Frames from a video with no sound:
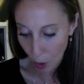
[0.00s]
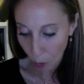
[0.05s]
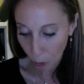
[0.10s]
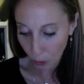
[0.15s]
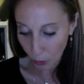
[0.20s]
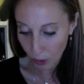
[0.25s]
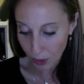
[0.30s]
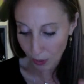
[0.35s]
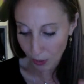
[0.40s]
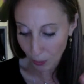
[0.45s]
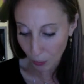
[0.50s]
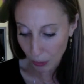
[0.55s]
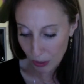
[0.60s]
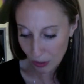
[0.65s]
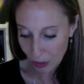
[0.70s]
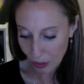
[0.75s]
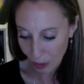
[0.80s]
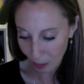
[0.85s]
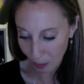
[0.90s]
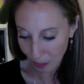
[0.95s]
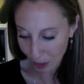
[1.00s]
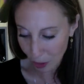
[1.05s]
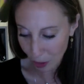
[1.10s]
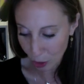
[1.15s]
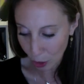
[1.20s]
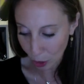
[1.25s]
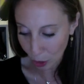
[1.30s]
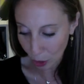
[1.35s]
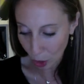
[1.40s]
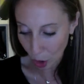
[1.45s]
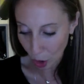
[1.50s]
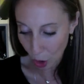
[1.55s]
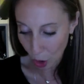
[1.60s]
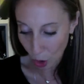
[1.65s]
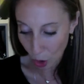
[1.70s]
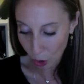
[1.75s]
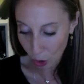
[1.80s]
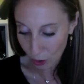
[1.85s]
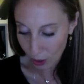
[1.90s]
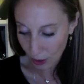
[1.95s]
With wisdom he took
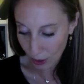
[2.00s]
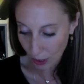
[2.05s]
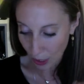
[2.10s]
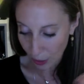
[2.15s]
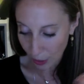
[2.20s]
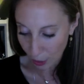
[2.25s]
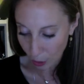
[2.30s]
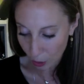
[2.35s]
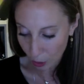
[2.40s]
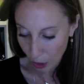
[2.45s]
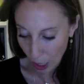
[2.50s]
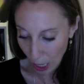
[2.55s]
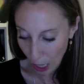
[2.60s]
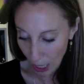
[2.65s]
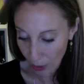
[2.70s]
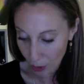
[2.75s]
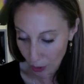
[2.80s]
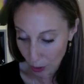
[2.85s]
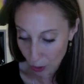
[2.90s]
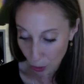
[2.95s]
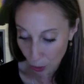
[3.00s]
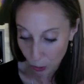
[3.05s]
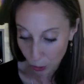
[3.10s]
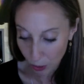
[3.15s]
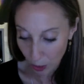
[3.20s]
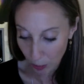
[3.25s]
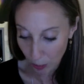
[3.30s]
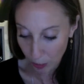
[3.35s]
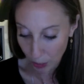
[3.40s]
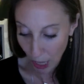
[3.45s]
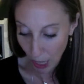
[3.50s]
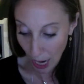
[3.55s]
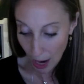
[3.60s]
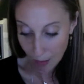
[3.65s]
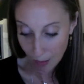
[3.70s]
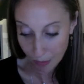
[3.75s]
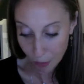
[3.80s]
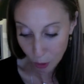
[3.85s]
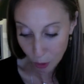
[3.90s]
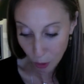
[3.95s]
all together and sowed them, and
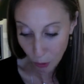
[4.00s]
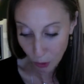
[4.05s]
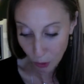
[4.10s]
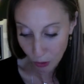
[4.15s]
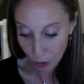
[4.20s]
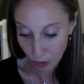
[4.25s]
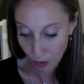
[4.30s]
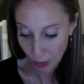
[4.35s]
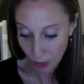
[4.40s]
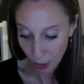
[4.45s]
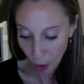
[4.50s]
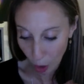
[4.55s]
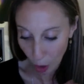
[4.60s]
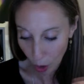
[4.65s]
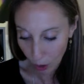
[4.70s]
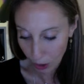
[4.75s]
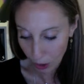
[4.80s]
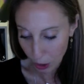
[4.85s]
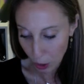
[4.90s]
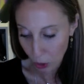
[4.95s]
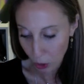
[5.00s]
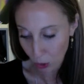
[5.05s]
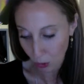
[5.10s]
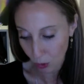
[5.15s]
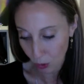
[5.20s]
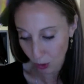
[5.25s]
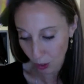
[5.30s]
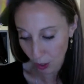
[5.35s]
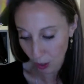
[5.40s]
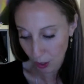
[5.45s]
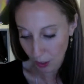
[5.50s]
afterwards they all issued,